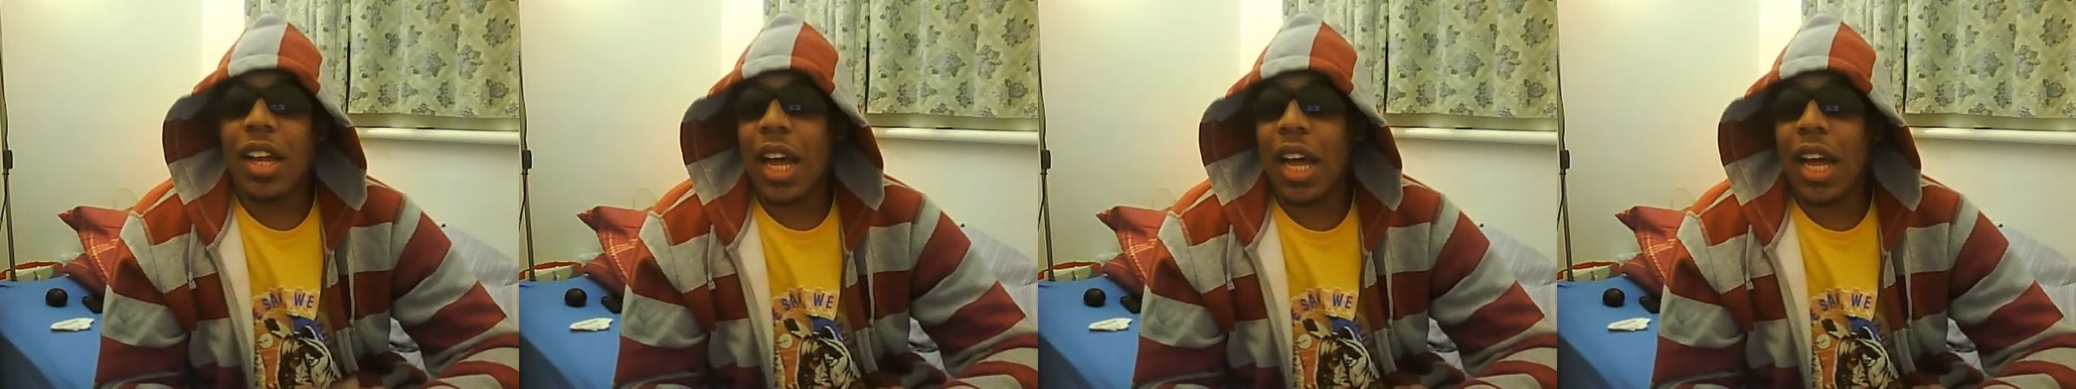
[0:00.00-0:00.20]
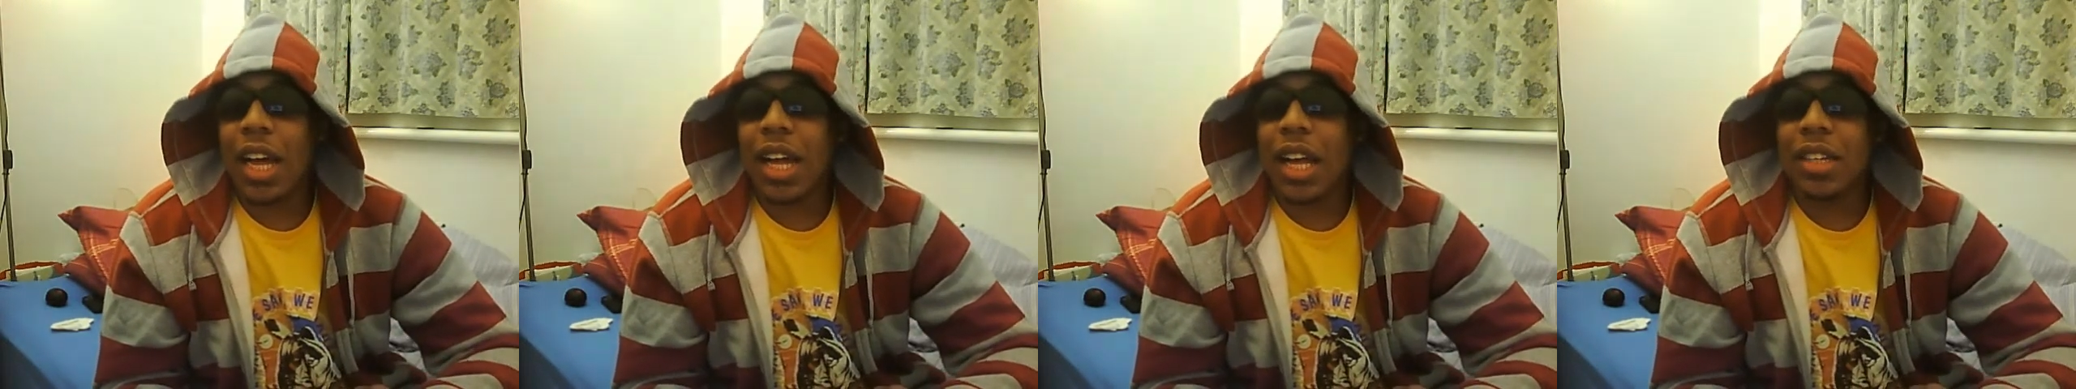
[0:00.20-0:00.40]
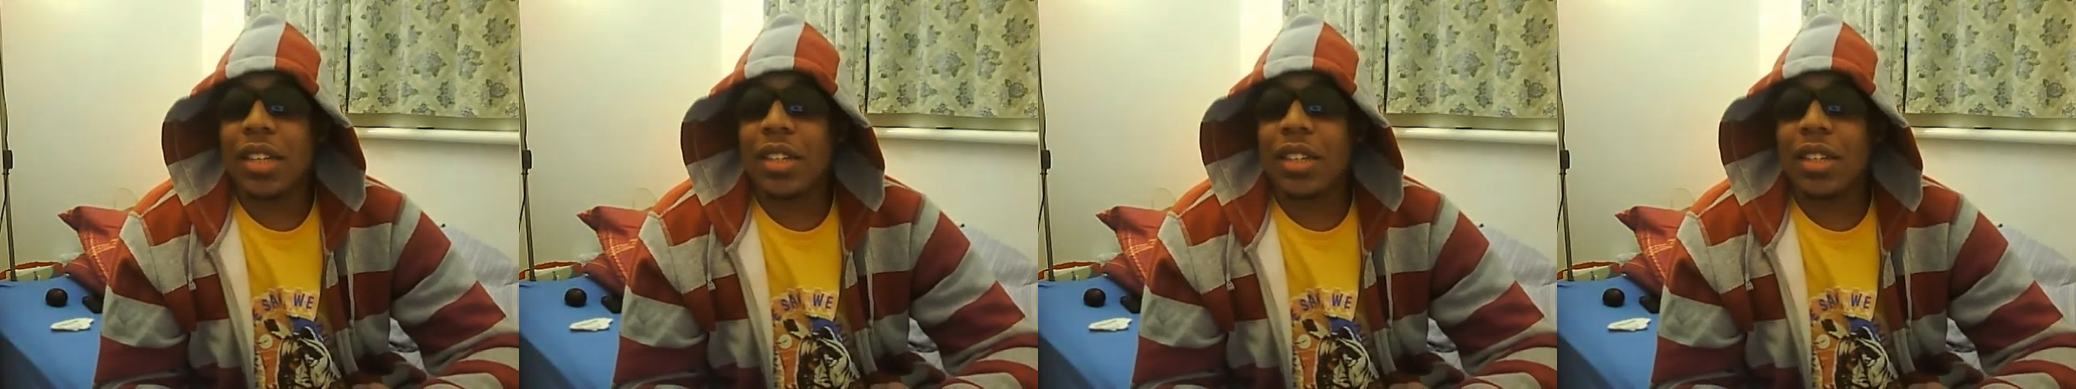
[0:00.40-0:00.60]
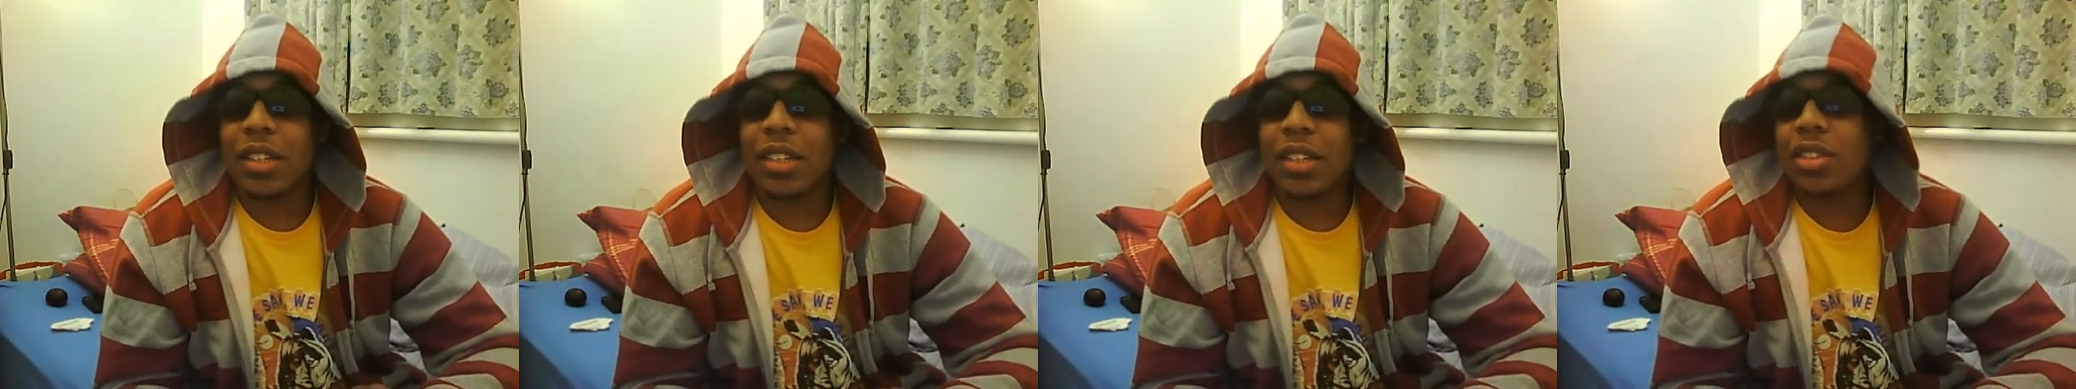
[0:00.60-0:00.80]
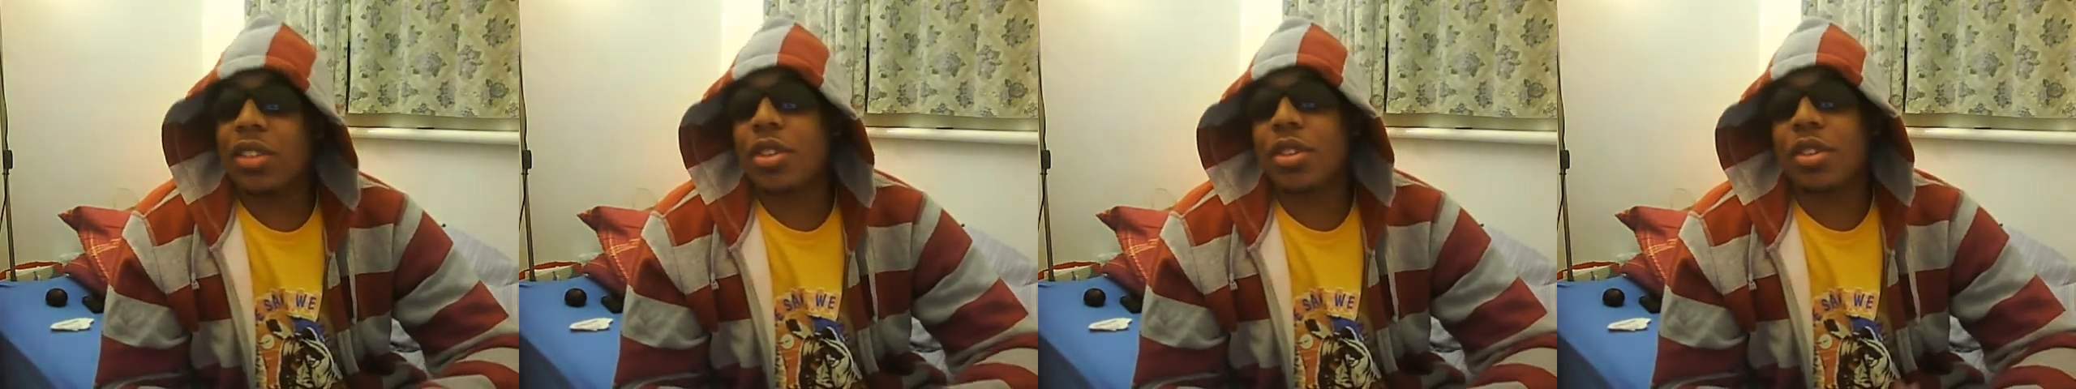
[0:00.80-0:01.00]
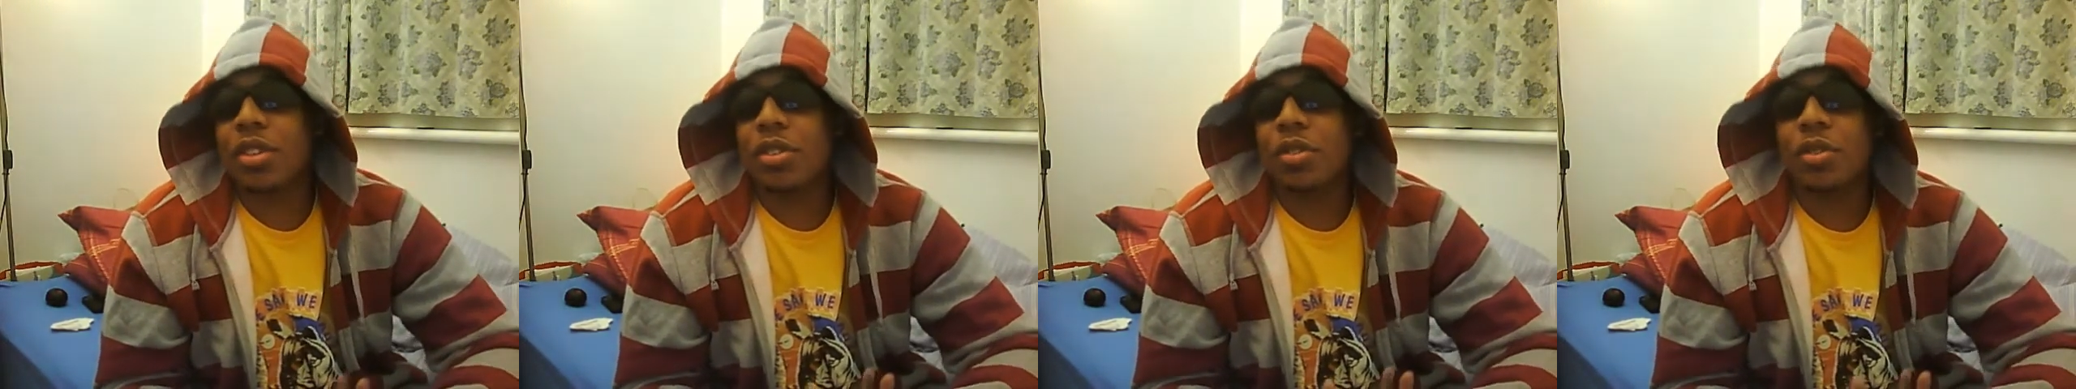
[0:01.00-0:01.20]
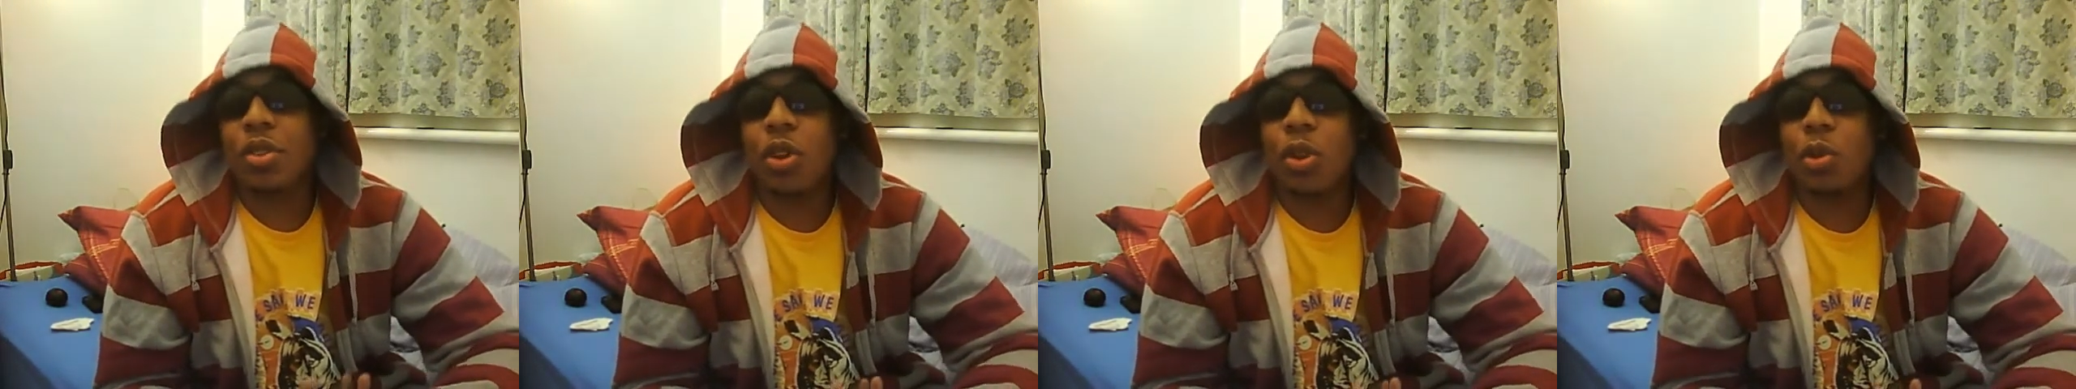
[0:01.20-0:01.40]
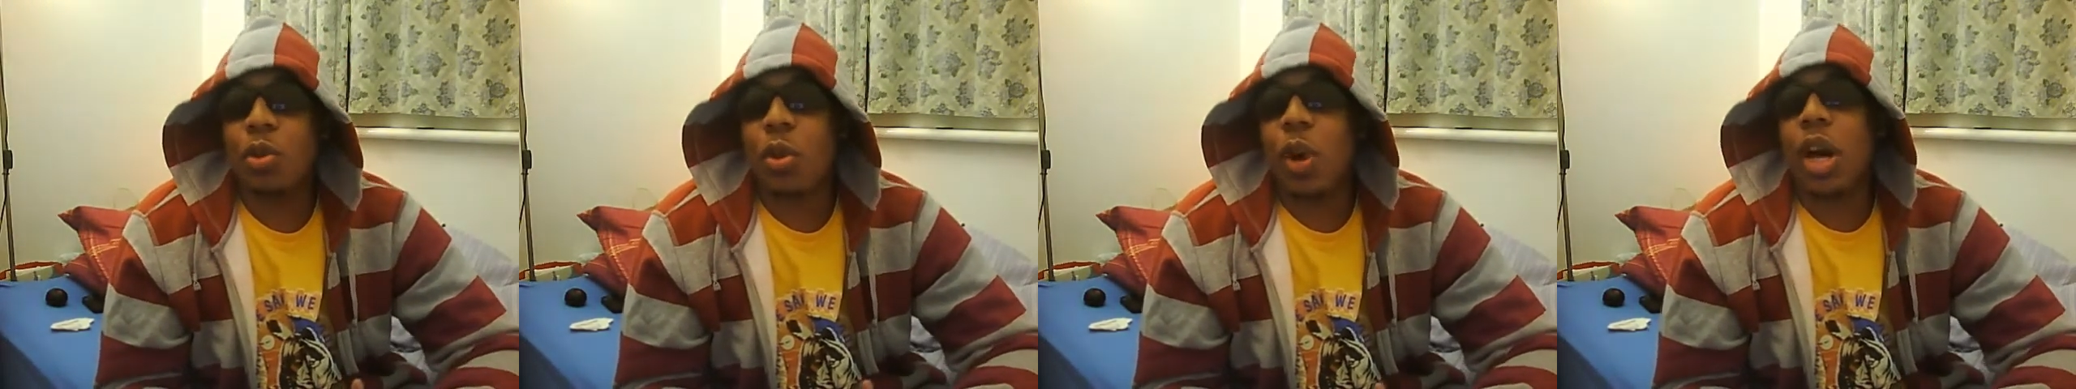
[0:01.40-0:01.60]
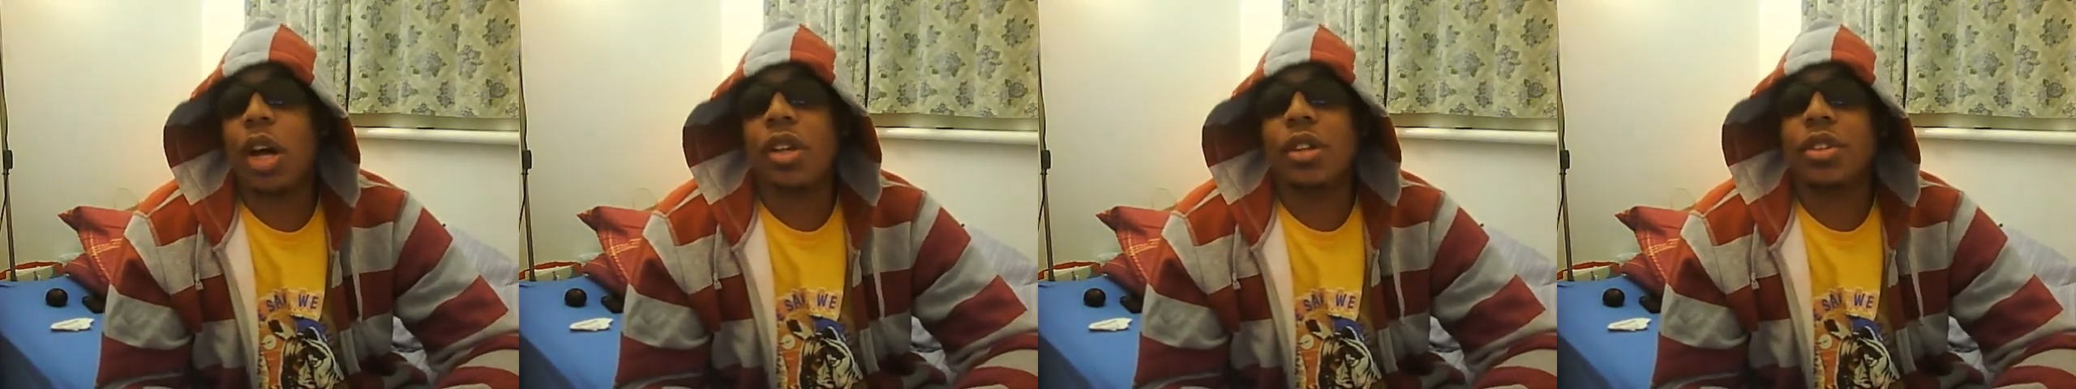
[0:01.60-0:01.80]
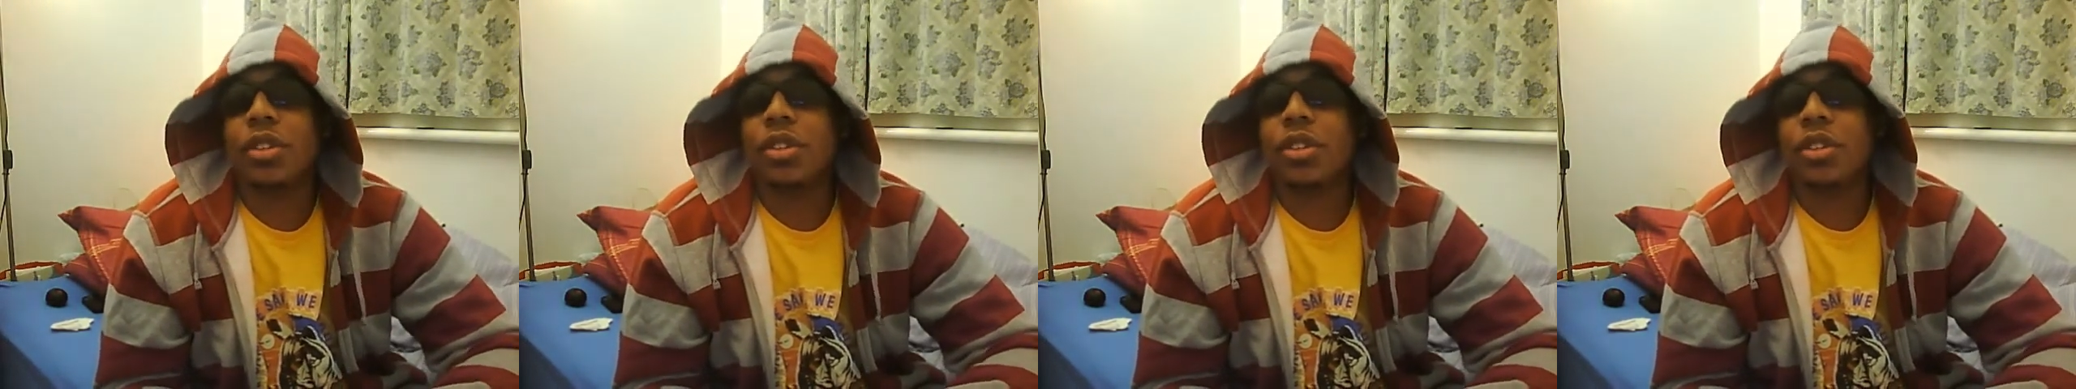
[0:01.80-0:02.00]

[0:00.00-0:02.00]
and who else?